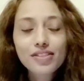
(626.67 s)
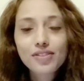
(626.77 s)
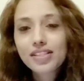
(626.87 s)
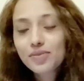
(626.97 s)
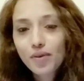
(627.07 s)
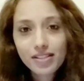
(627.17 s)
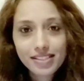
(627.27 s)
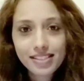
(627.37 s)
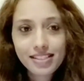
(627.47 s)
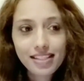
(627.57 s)
So this
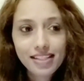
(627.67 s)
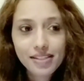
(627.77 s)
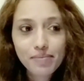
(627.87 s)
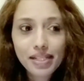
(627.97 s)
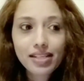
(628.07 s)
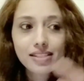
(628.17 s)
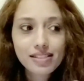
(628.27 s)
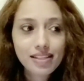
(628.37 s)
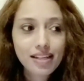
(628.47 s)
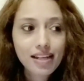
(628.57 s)
was the
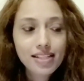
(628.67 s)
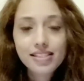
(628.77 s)
biggest